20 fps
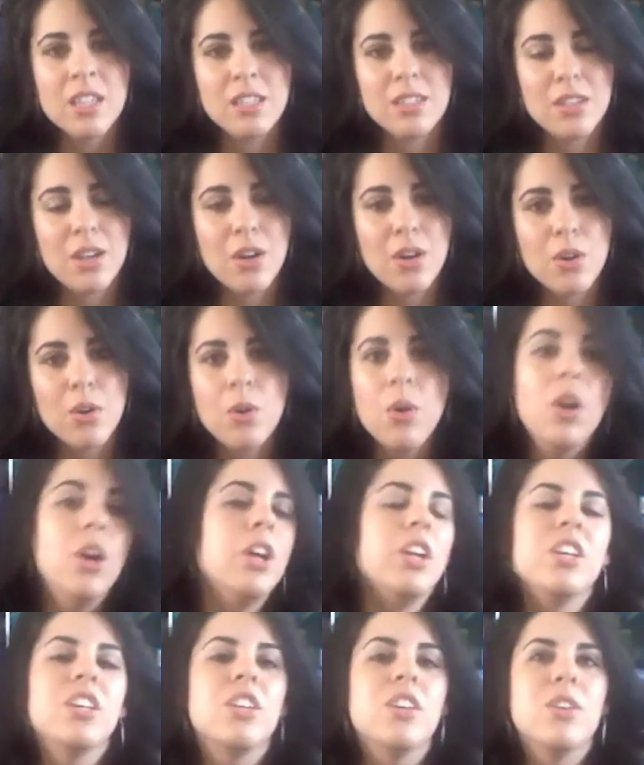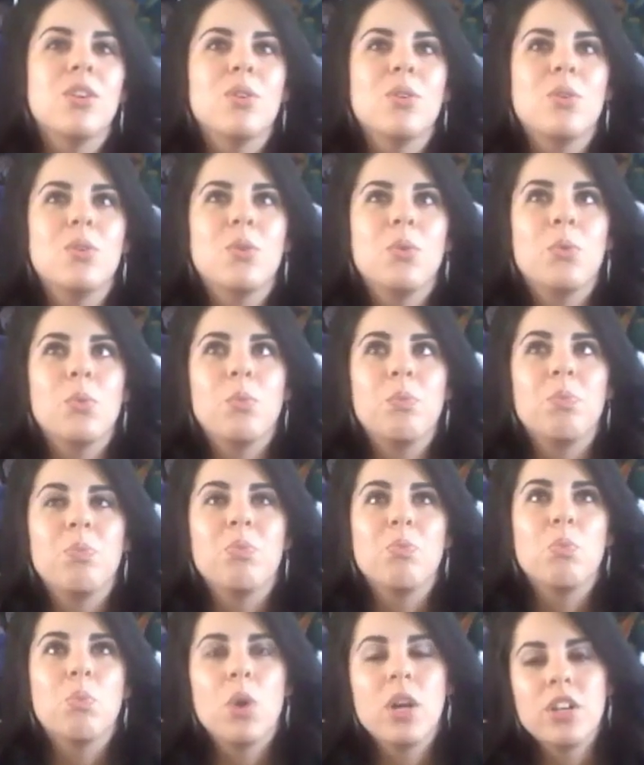So you
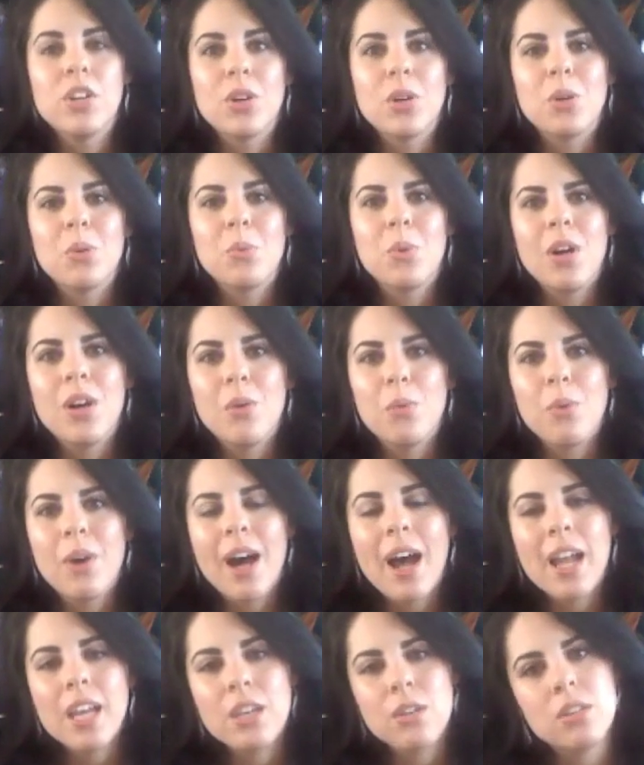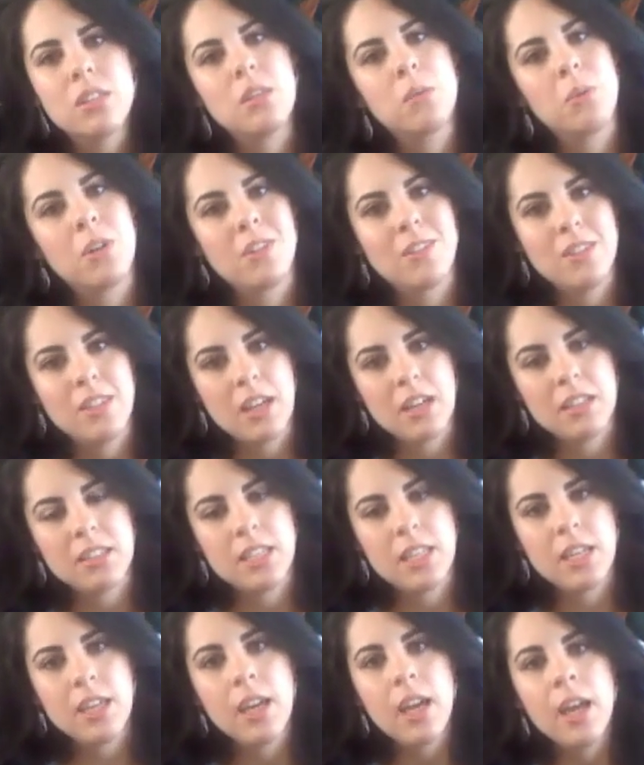wonder, well, why use the word
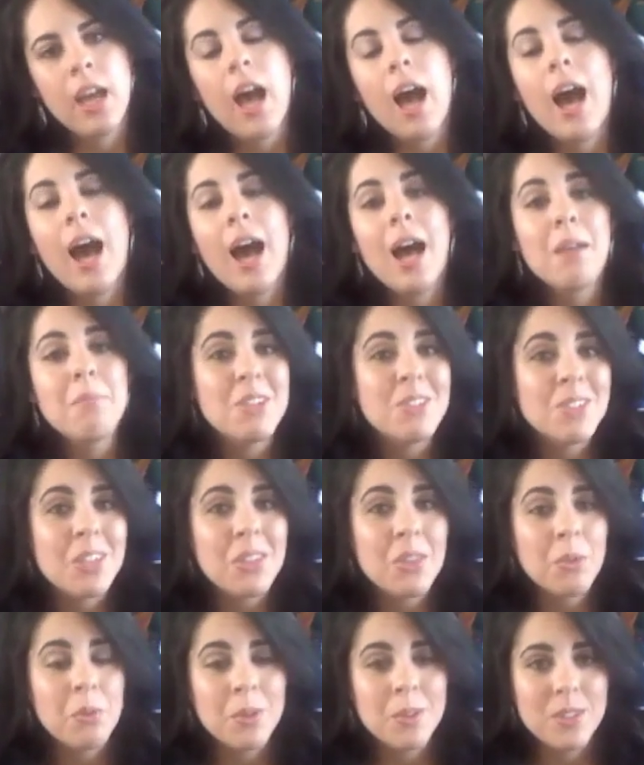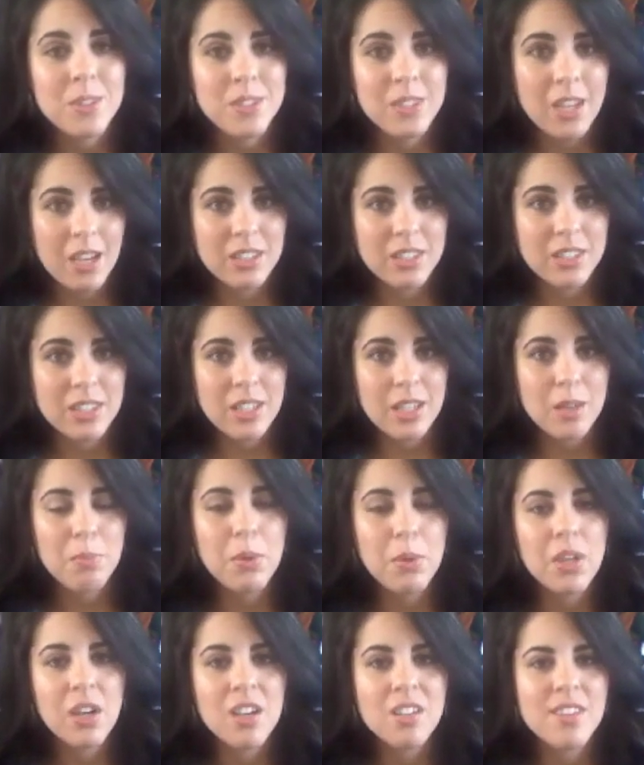sexy? I'm using the word sexy
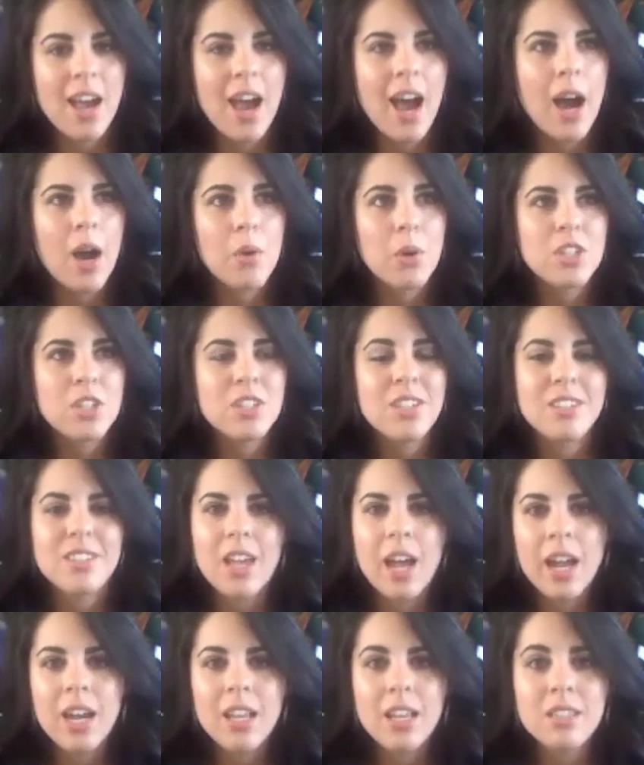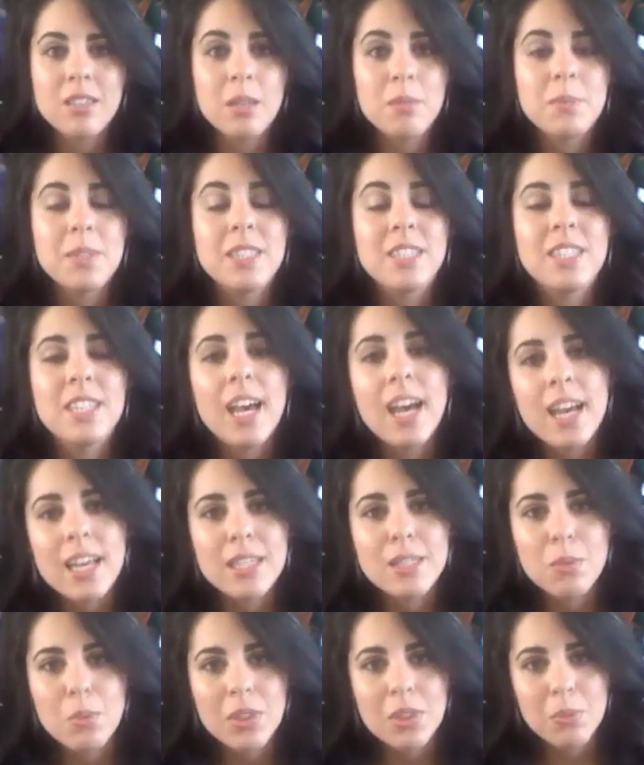because our society is obsessed with